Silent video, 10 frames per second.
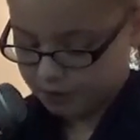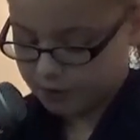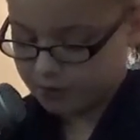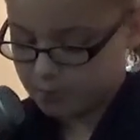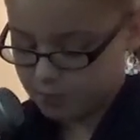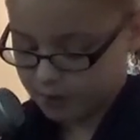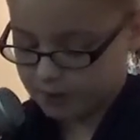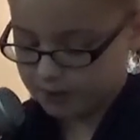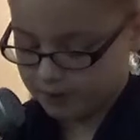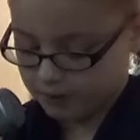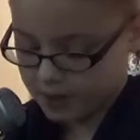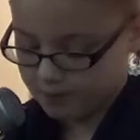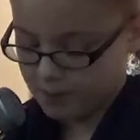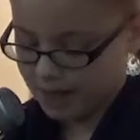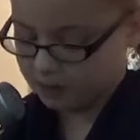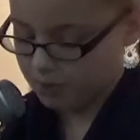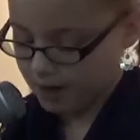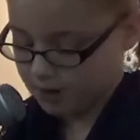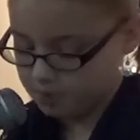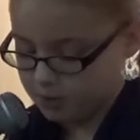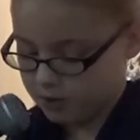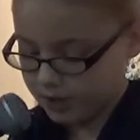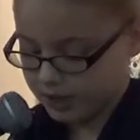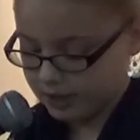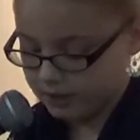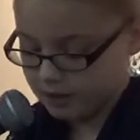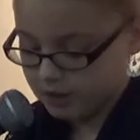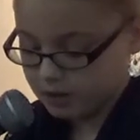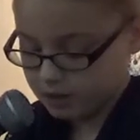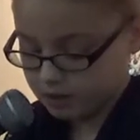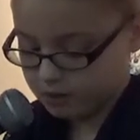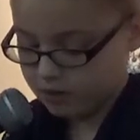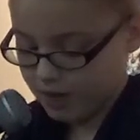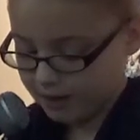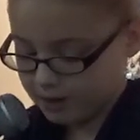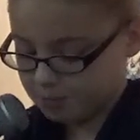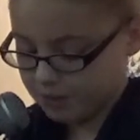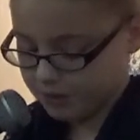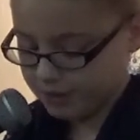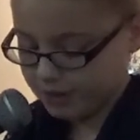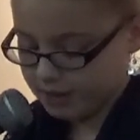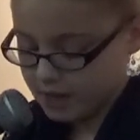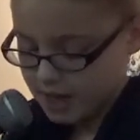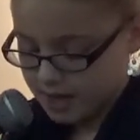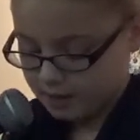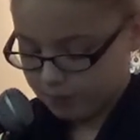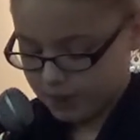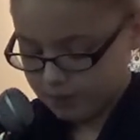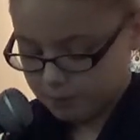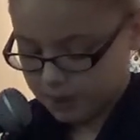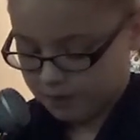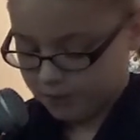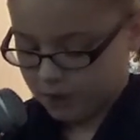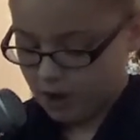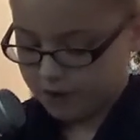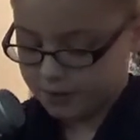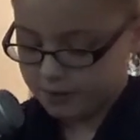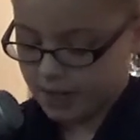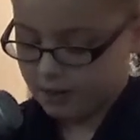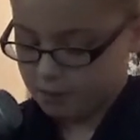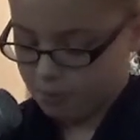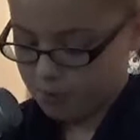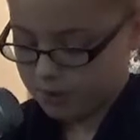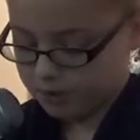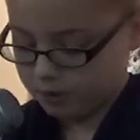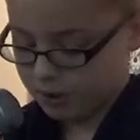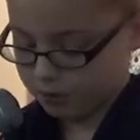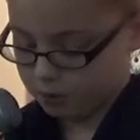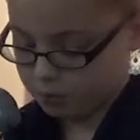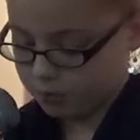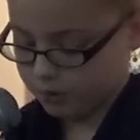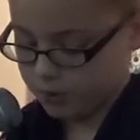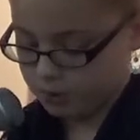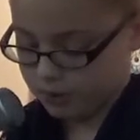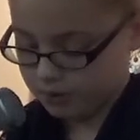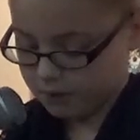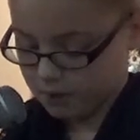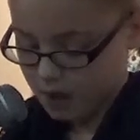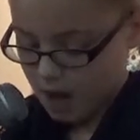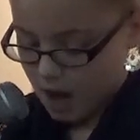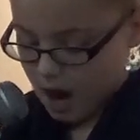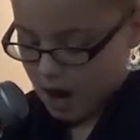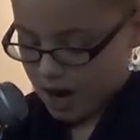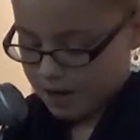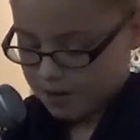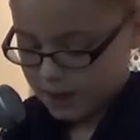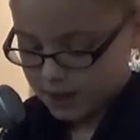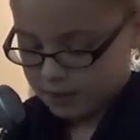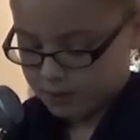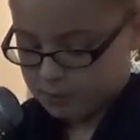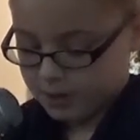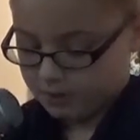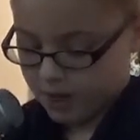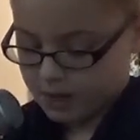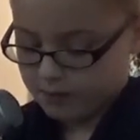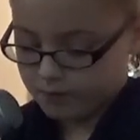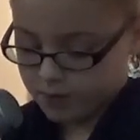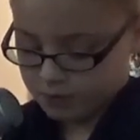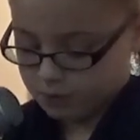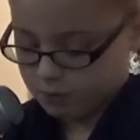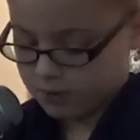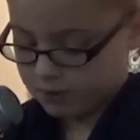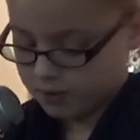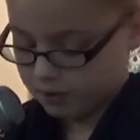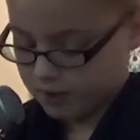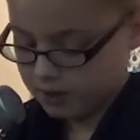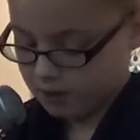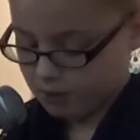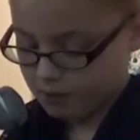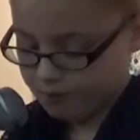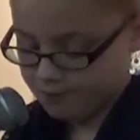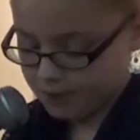also important to still give back to our community to our community and raise money for causes that are important to our school and students. I think it would be great if the students could lead their own